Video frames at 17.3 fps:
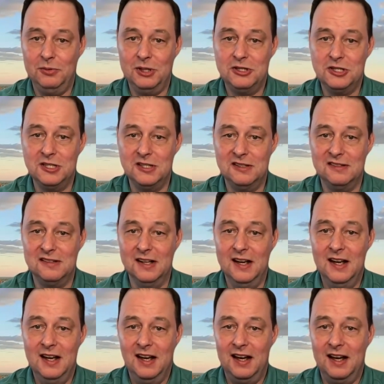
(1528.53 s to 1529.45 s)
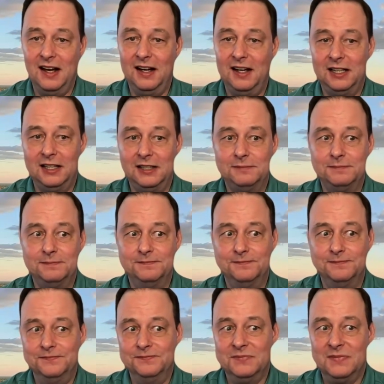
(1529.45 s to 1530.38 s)
which is
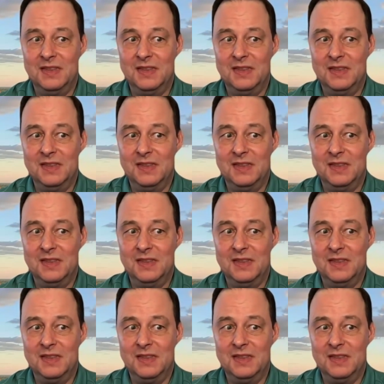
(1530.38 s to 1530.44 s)
um,